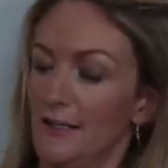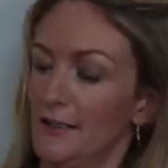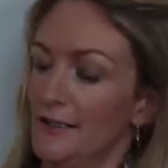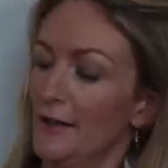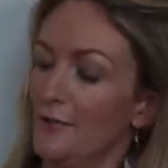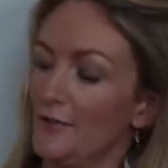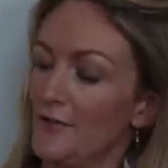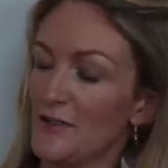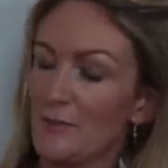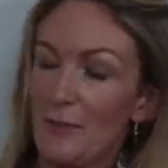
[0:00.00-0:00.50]

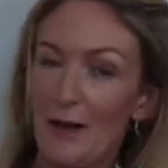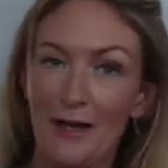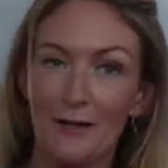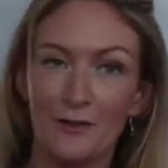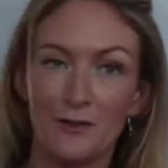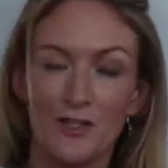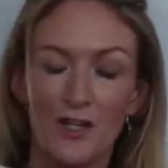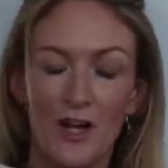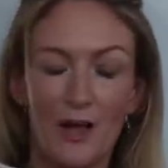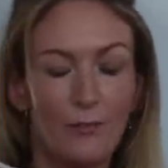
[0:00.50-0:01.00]
Love this
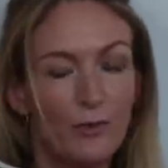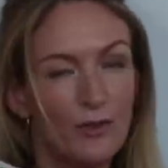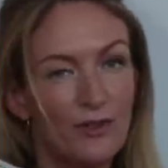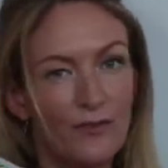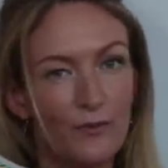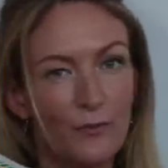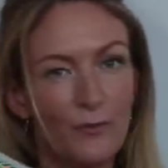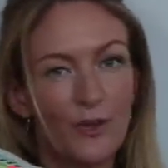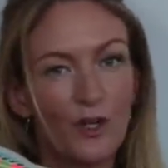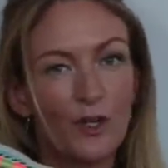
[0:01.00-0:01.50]
pouch. I bought
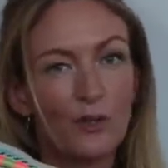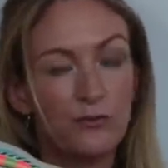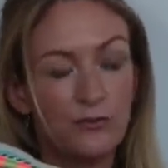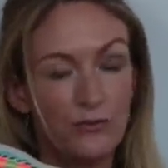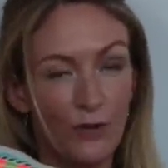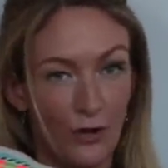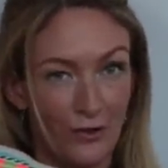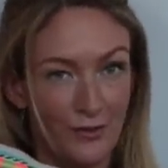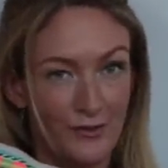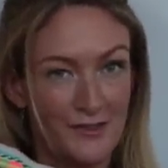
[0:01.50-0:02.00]
it from The
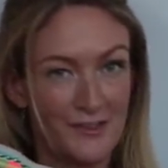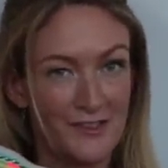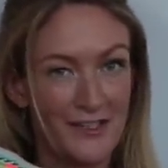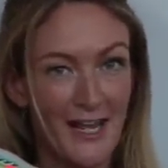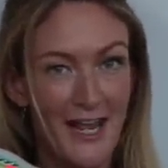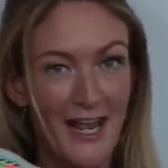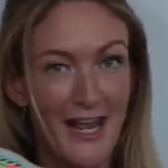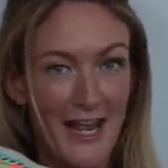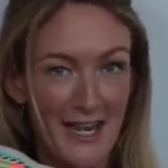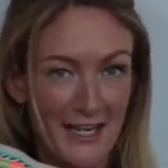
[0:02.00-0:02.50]

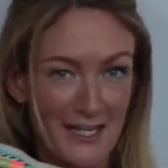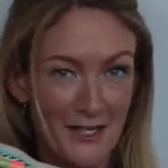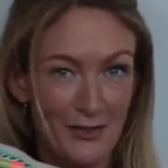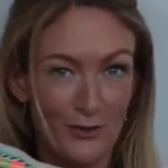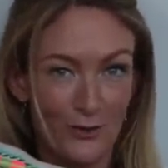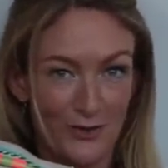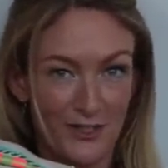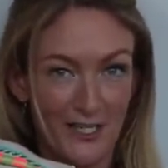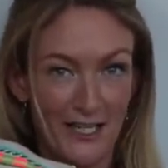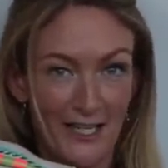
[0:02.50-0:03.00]
Cross in
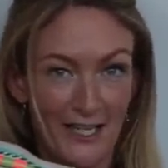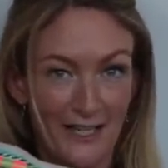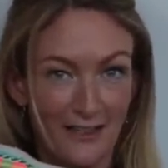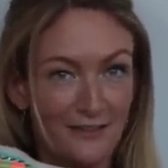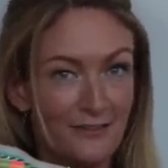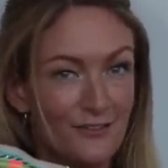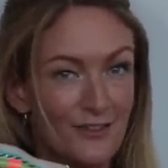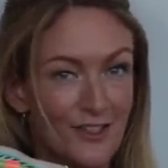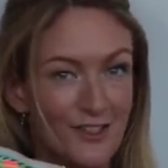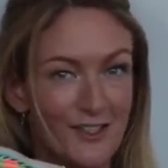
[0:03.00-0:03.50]
Notting
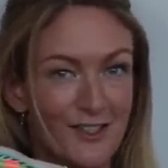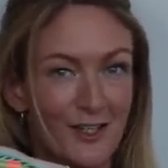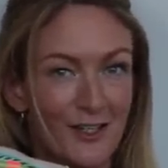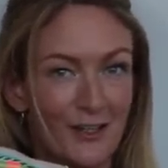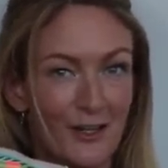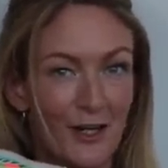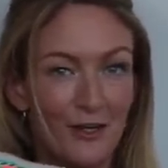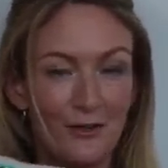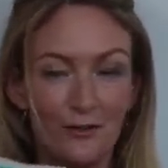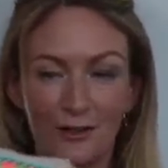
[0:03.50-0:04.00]
Hill, just so
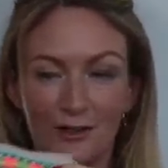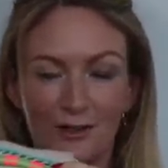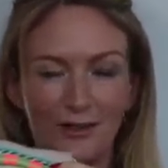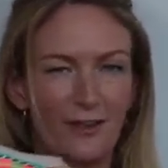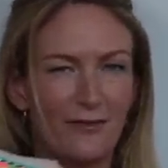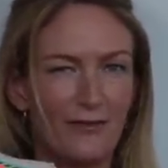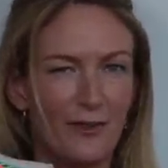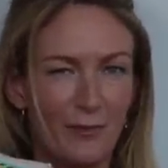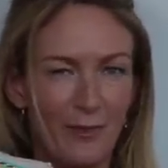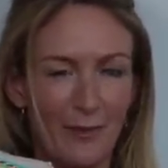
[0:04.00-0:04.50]
you know.
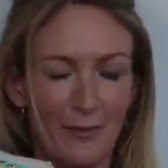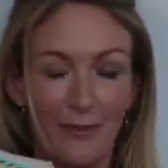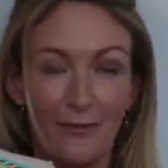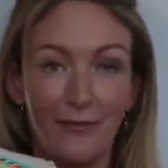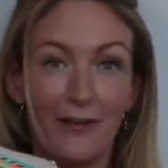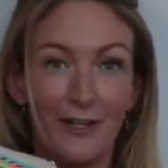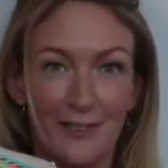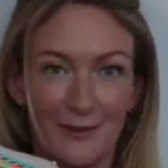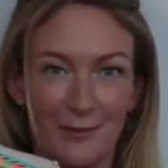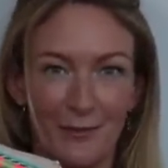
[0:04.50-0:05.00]
A few people
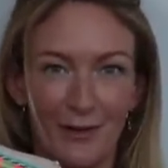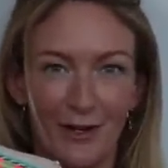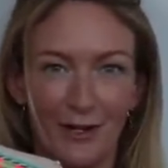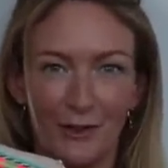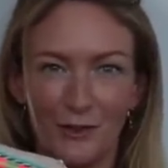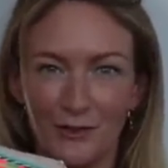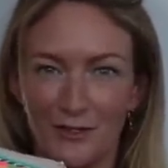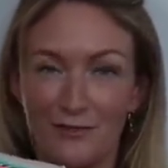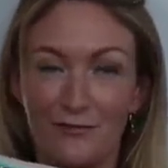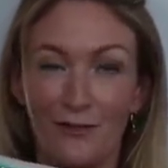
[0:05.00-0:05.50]
have asked me where
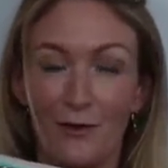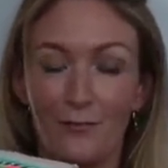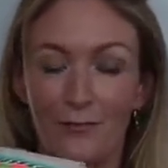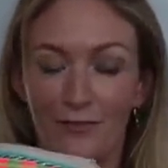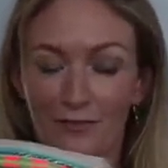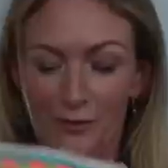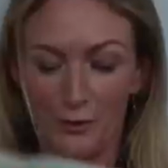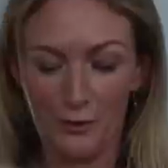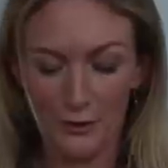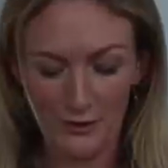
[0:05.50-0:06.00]
I got it from
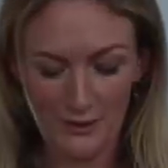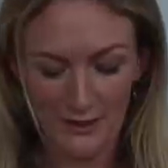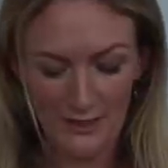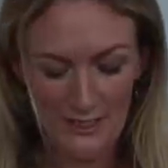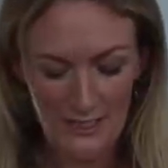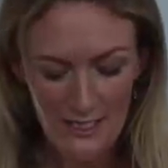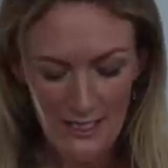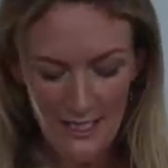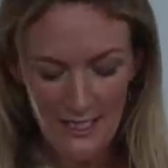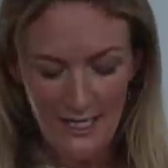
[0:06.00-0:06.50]
before.
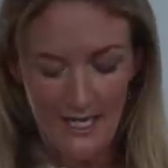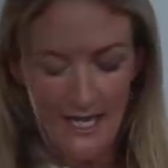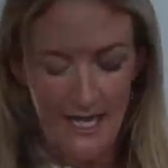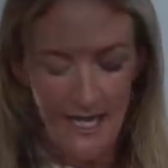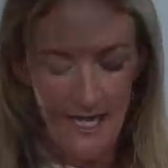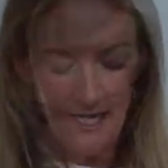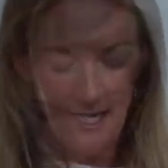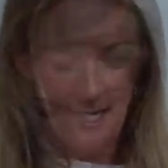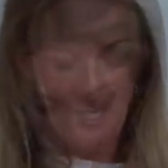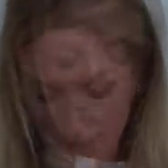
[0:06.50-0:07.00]

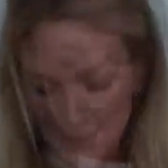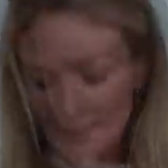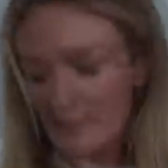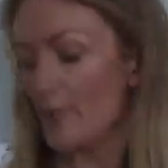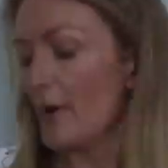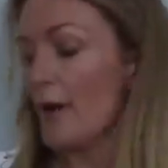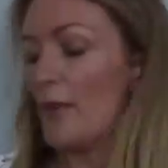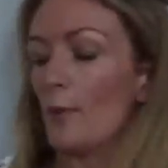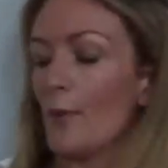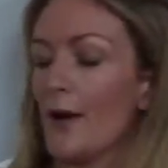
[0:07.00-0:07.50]
The
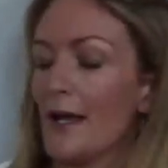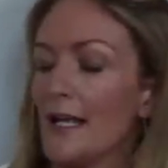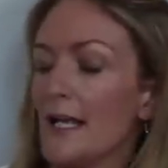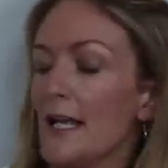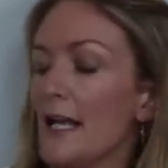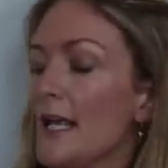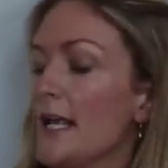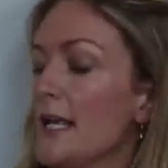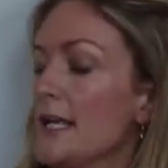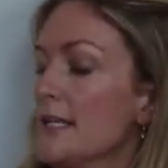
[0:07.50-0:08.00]
brand, by the way,
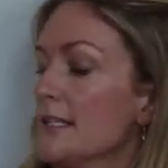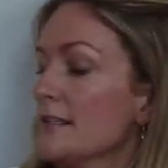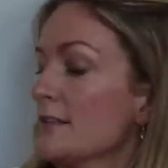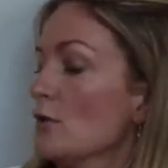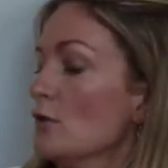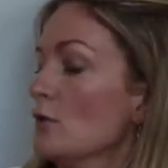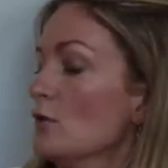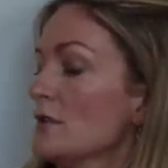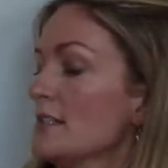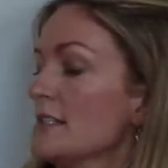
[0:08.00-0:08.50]
is
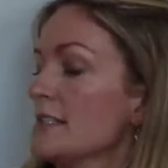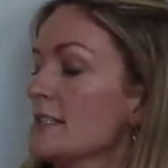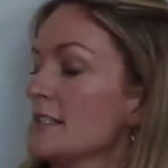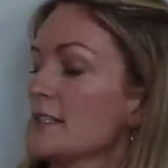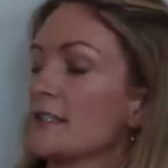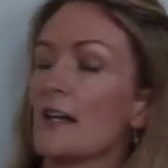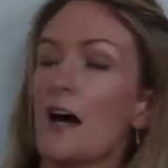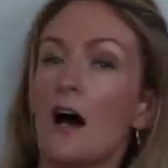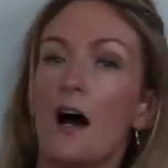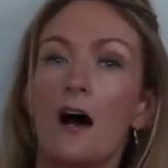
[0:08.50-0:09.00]
called
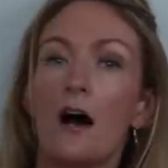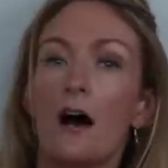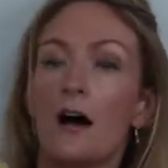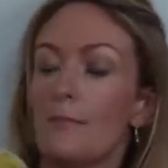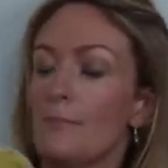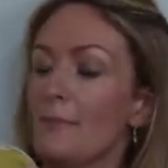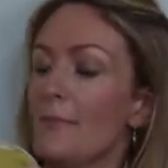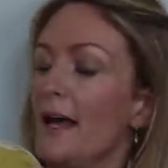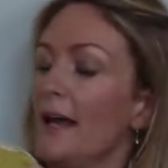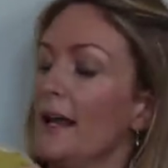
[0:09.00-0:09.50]

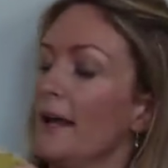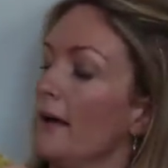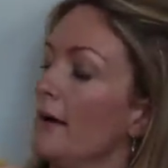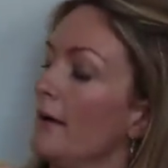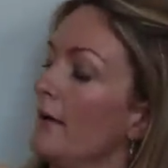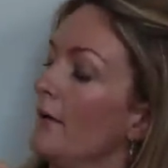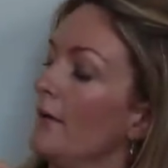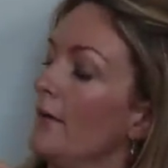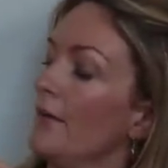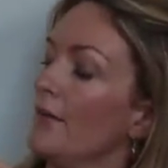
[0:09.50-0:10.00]

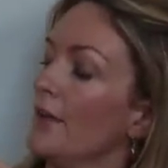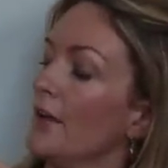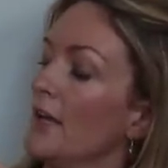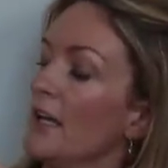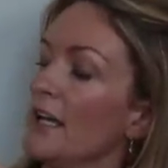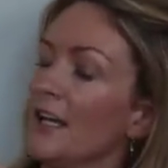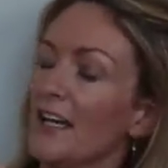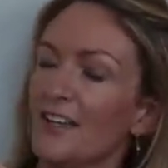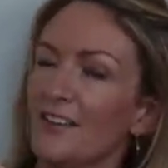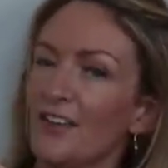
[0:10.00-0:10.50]
Starmella.
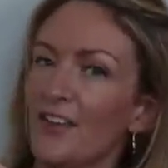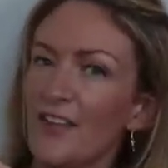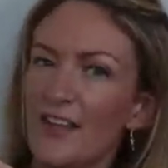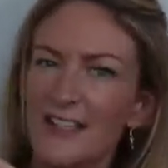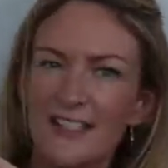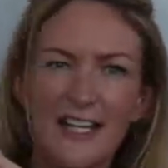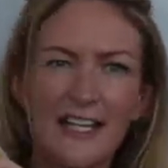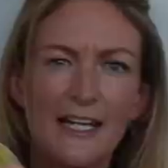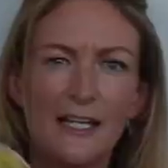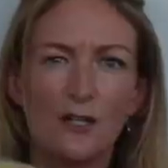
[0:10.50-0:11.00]
I think
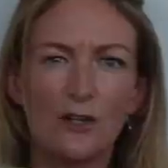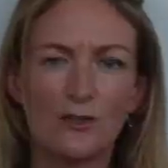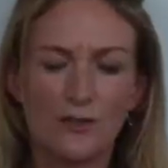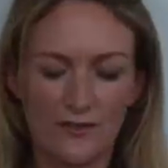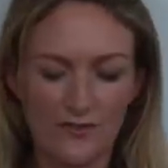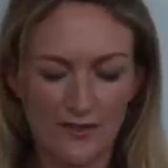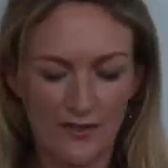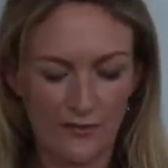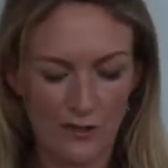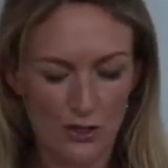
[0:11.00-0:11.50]
they sell in
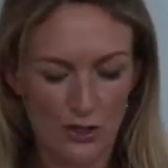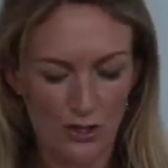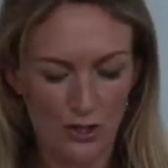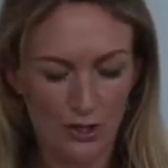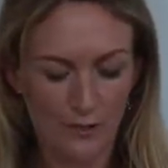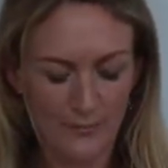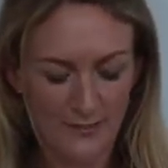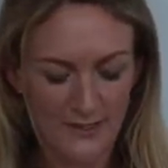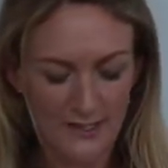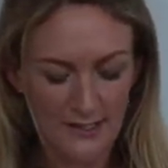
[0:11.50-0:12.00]
lots of different
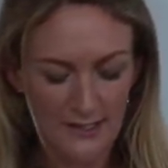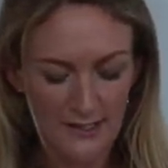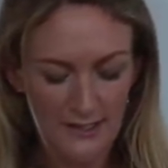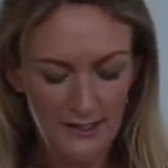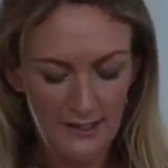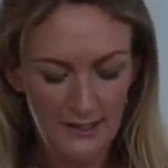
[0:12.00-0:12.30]
shops.